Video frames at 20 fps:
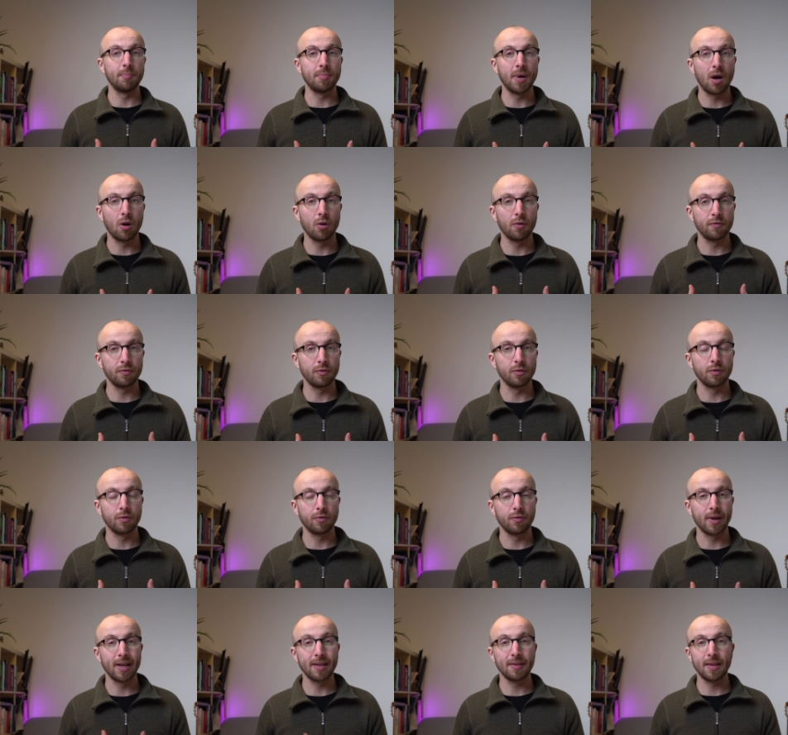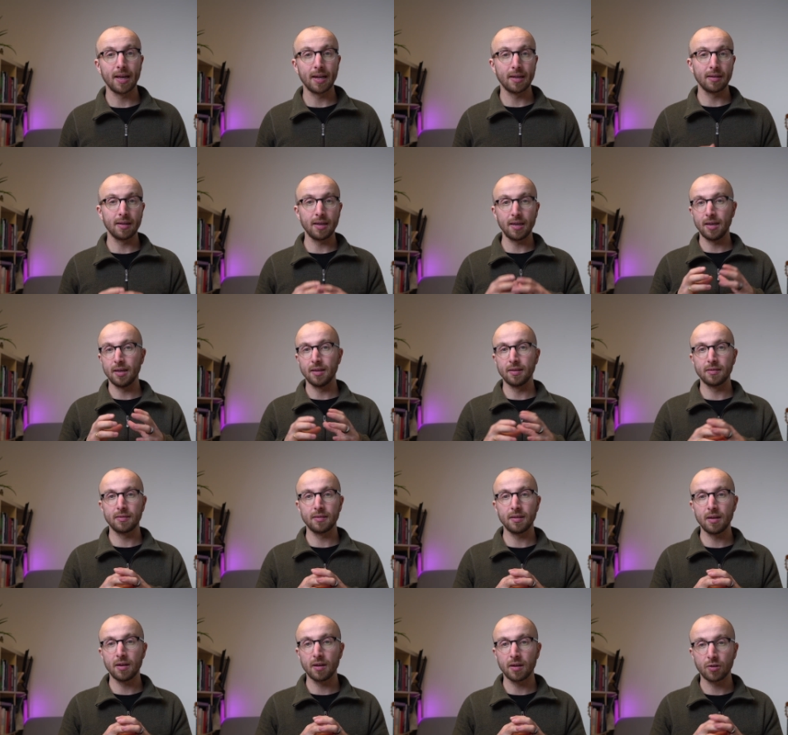powerful, right? That
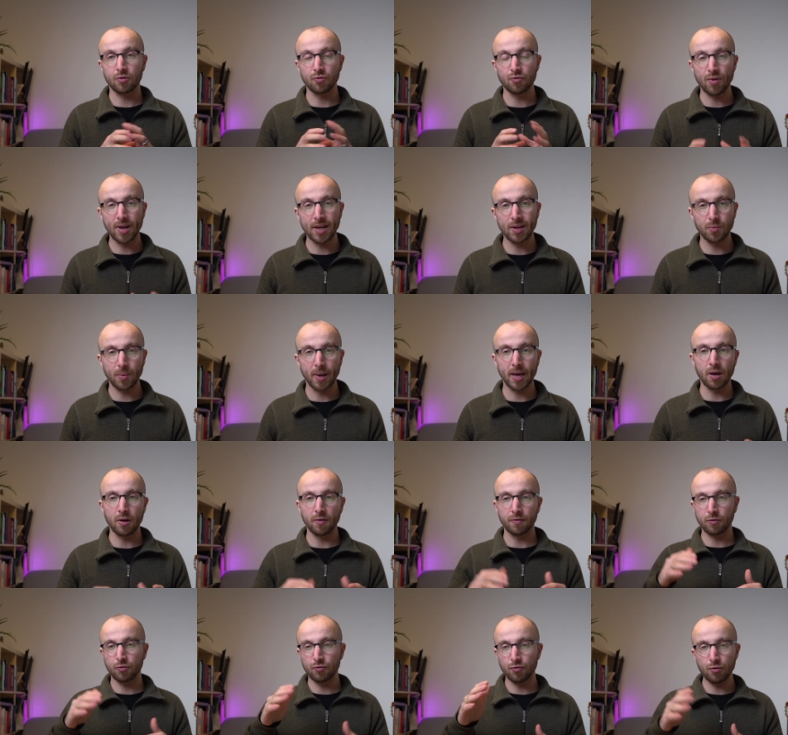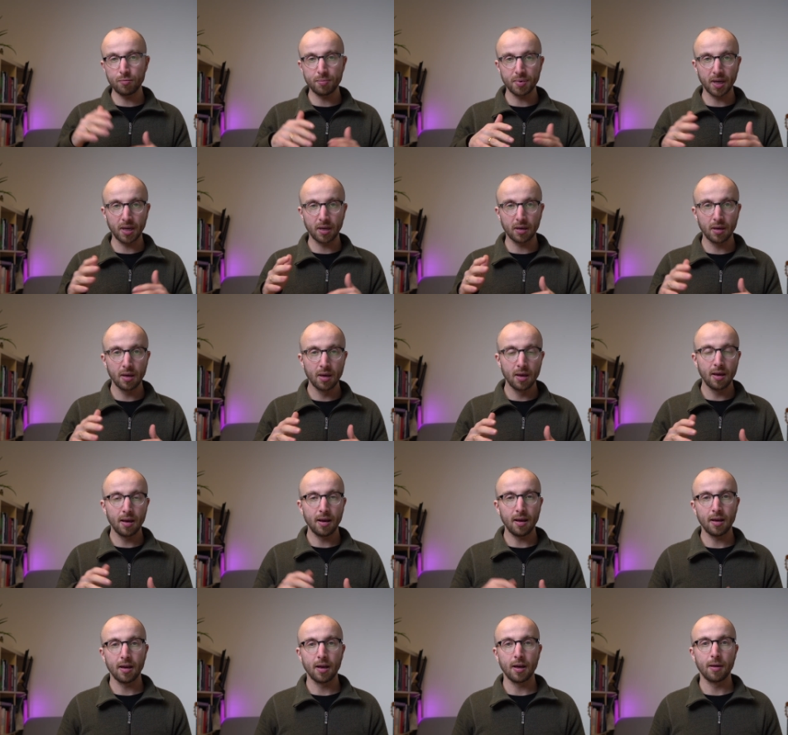is a great way of grouping
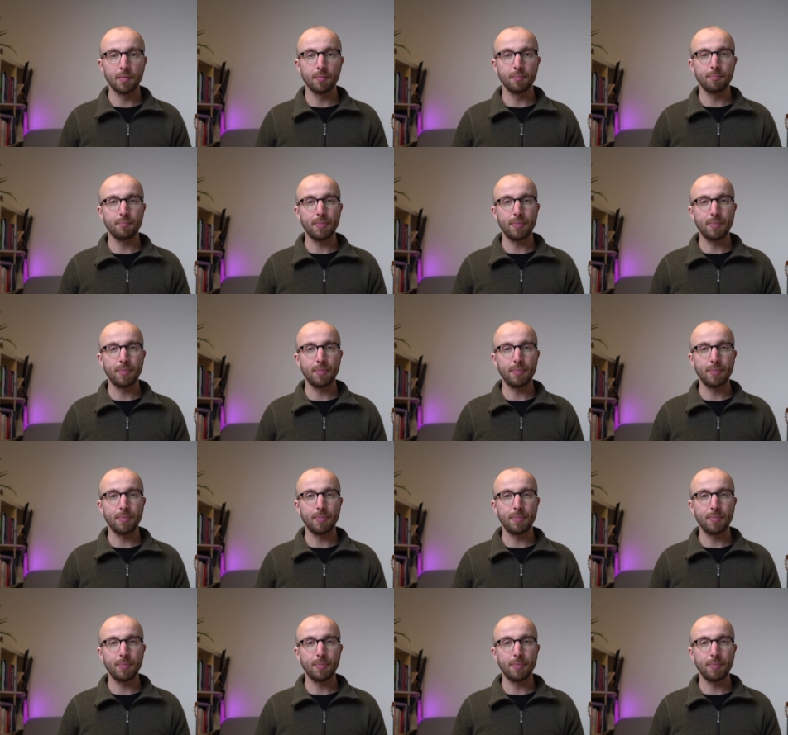um,